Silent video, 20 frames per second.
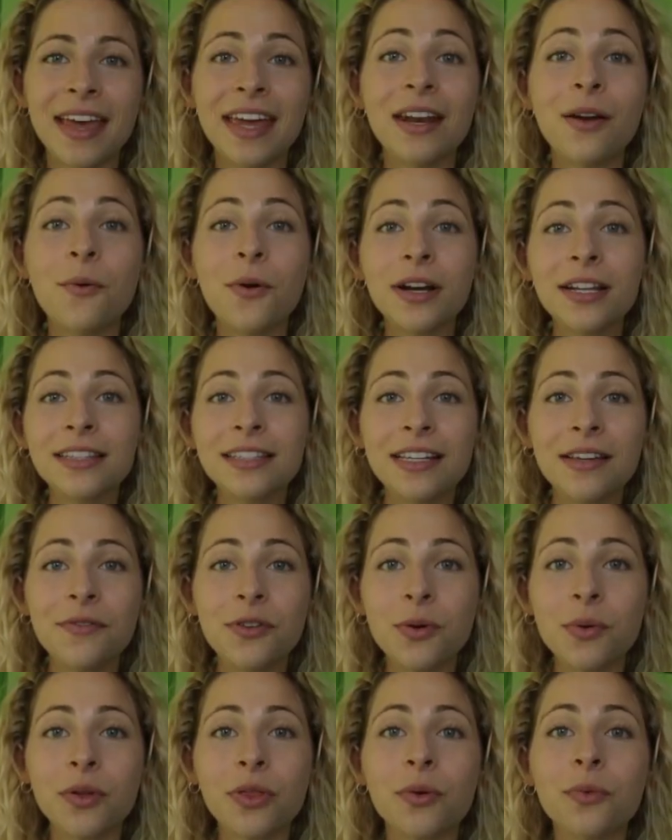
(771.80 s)
And I want to leave
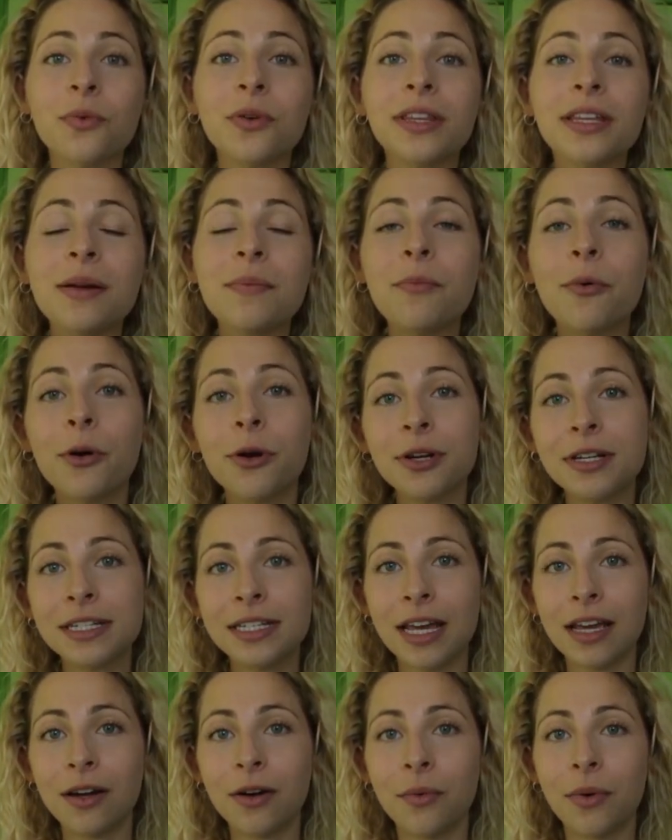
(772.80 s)
you with a really
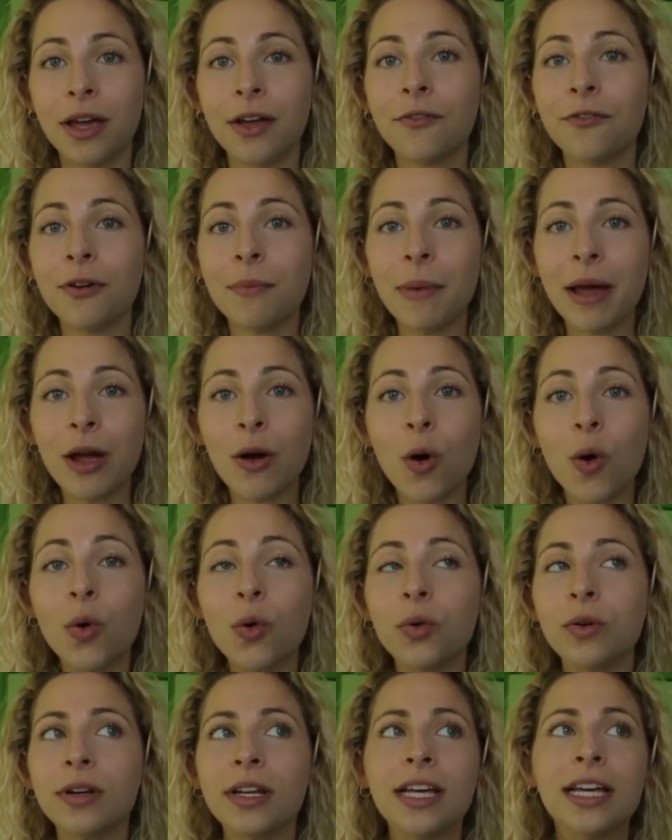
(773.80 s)
important takeaway from my
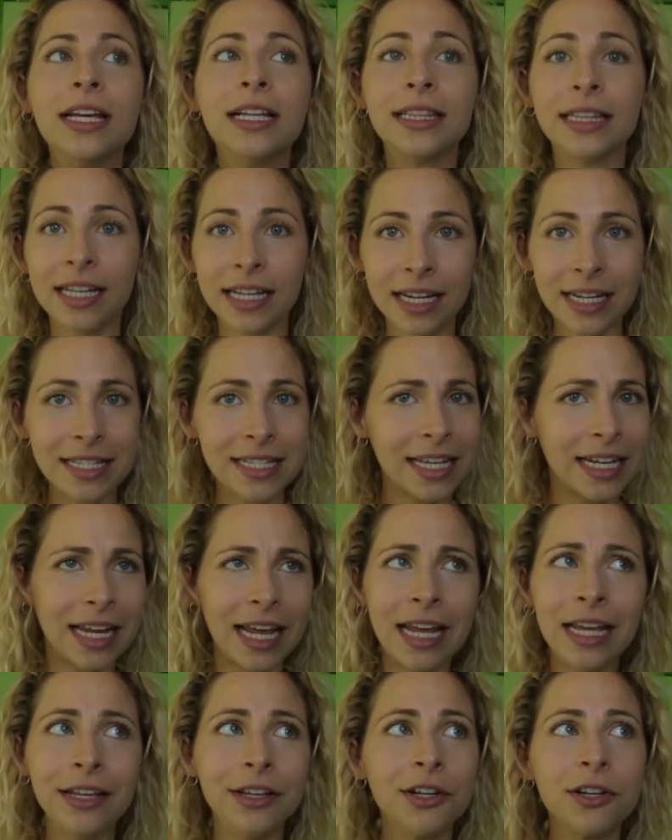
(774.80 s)
own, like I said,
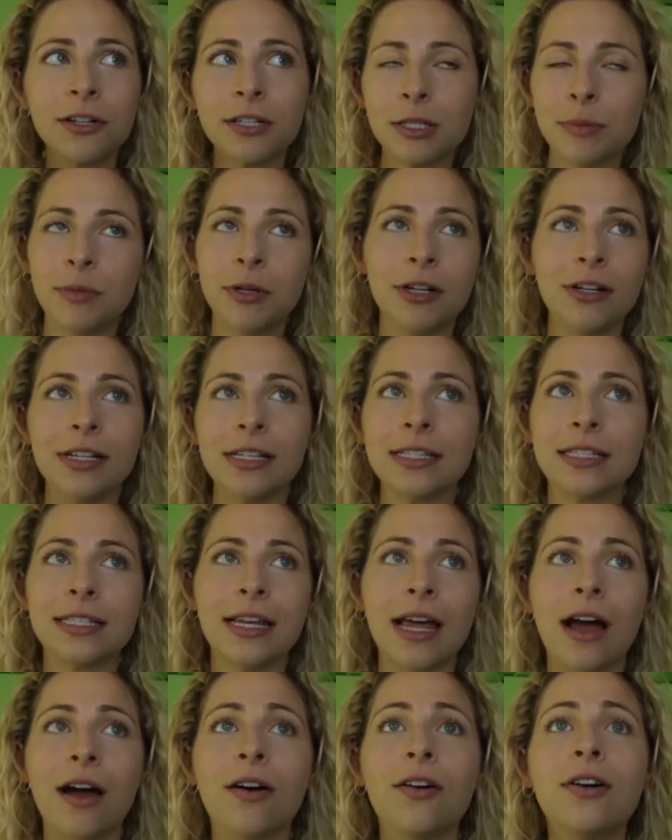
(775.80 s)
8-year experience
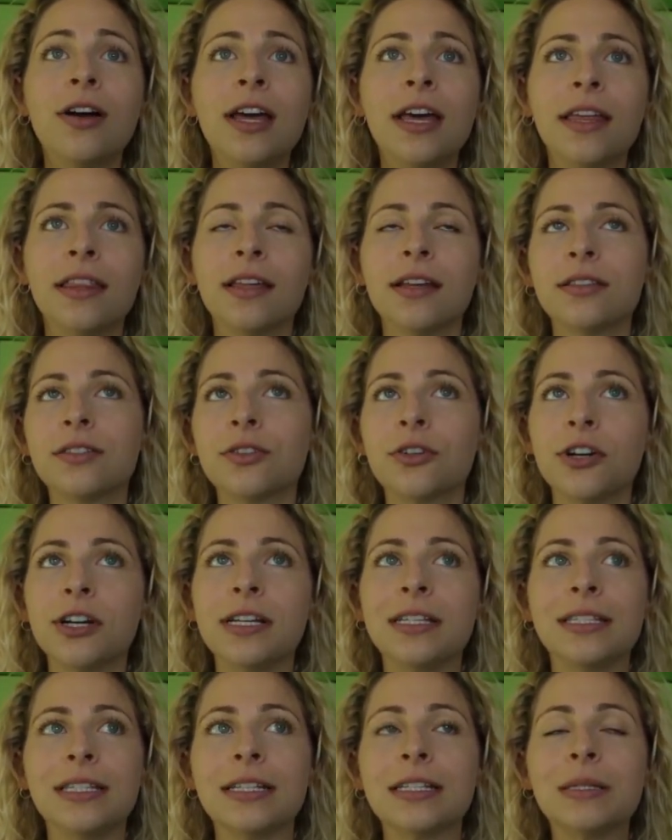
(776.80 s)
now. That's
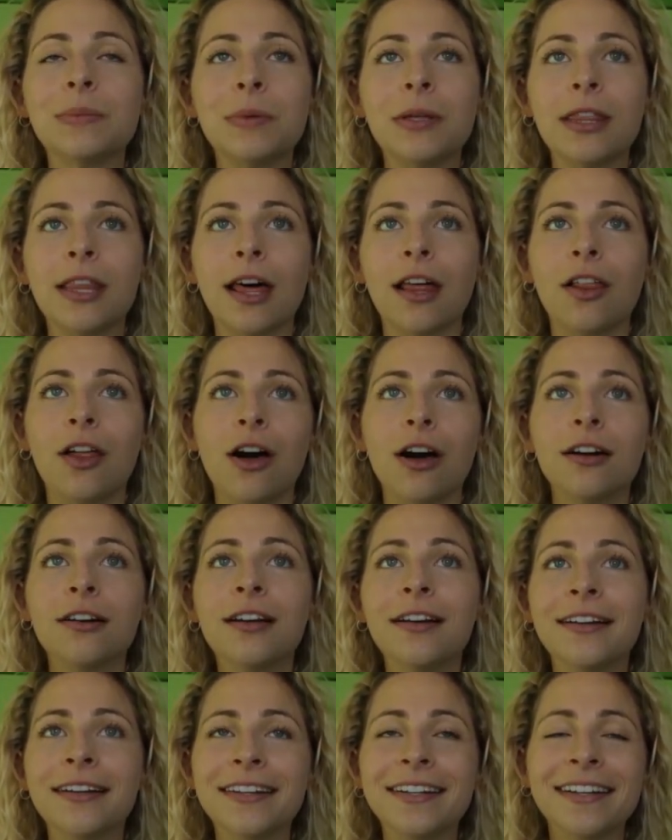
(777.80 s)
crazy, it's been that long.
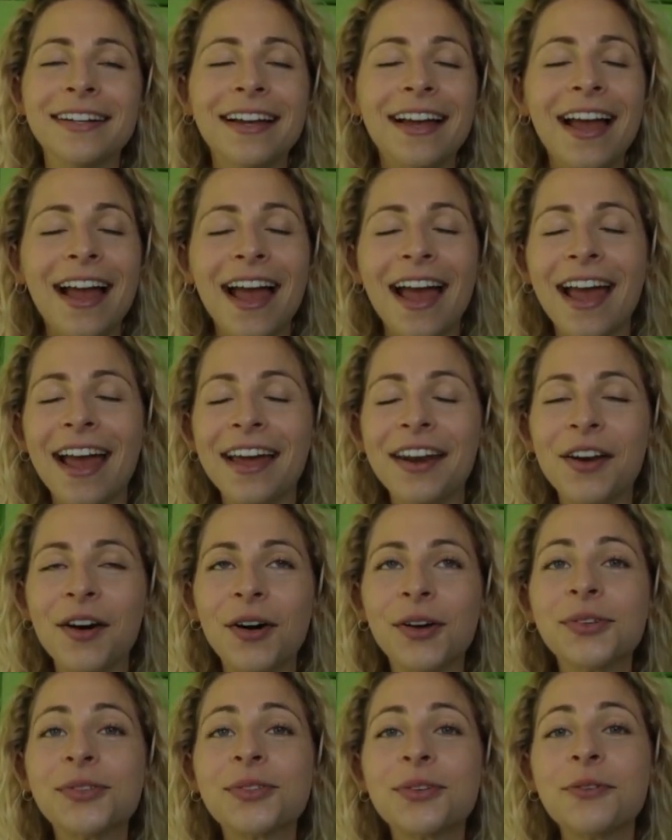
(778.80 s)
And
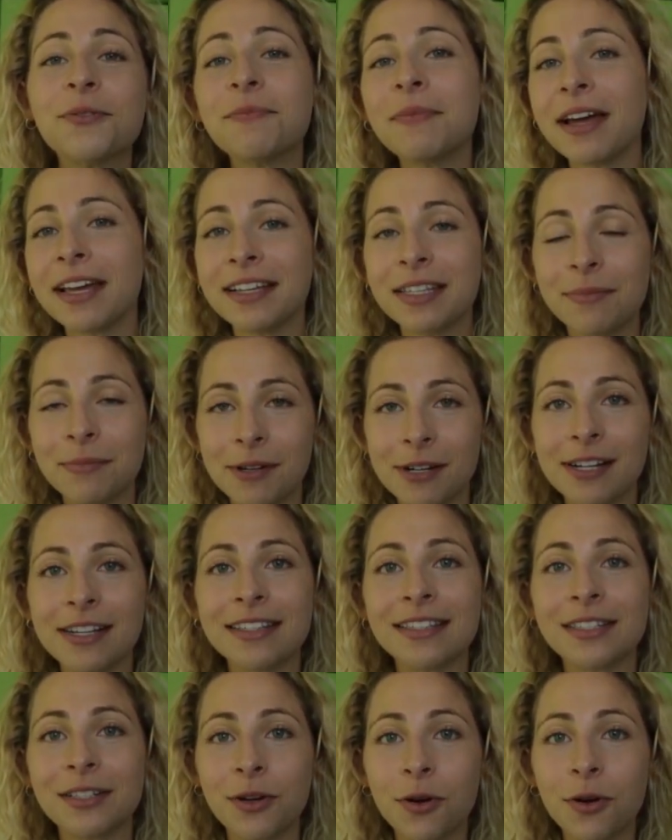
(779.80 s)
also my experience